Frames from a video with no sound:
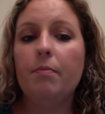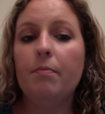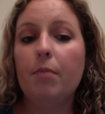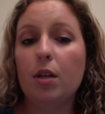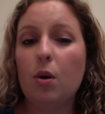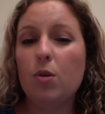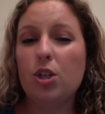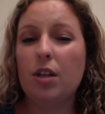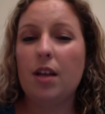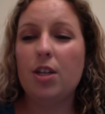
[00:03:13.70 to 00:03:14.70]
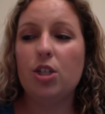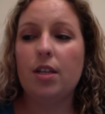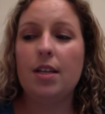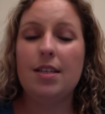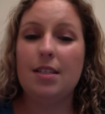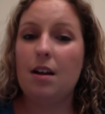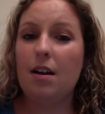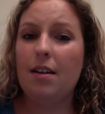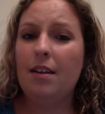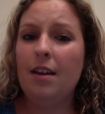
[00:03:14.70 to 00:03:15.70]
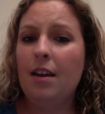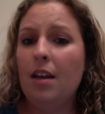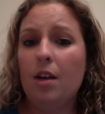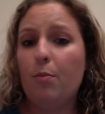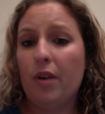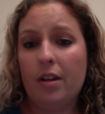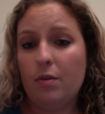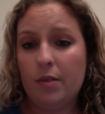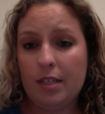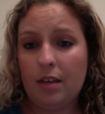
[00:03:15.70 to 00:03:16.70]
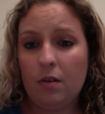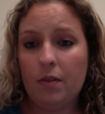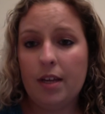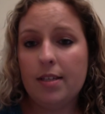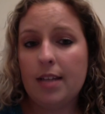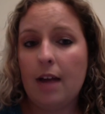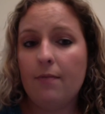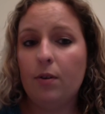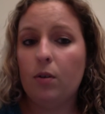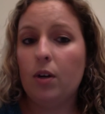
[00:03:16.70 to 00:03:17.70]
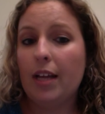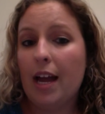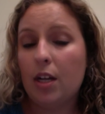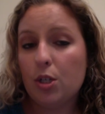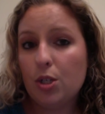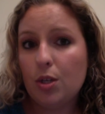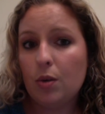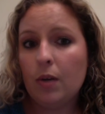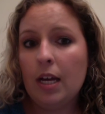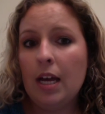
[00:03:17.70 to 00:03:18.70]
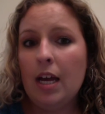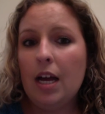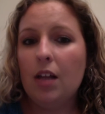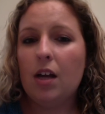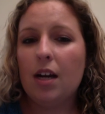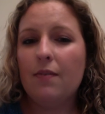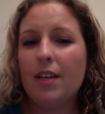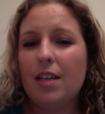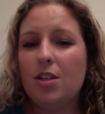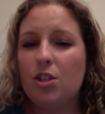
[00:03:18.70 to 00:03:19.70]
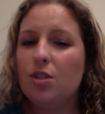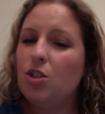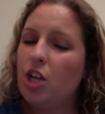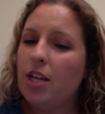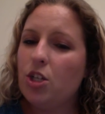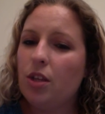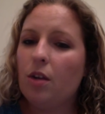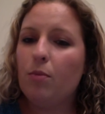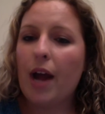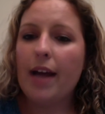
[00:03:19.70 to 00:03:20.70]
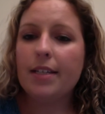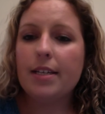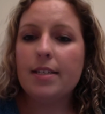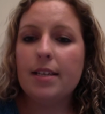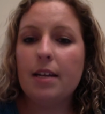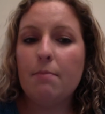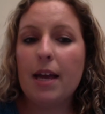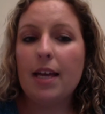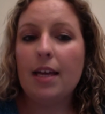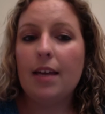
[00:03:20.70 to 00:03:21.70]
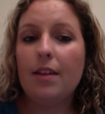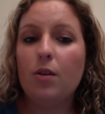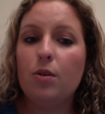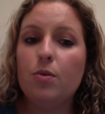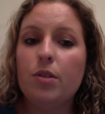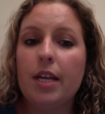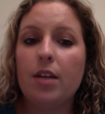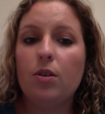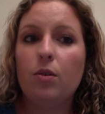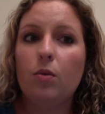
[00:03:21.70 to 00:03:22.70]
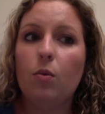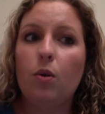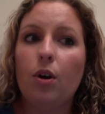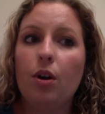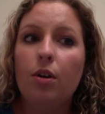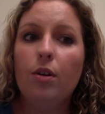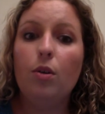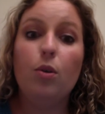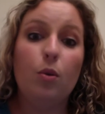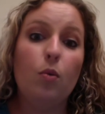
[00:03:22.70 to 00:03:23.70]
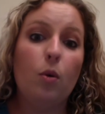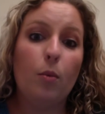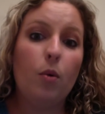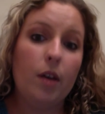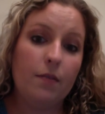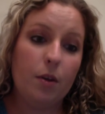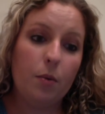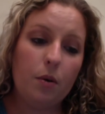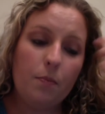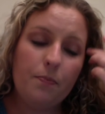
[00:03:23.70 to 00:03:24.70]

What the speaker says: Blood culture collection is not a brand new skill that staff are learning how to do. A lot of it is just changing their practice and making it their new standard or new normal, if you will.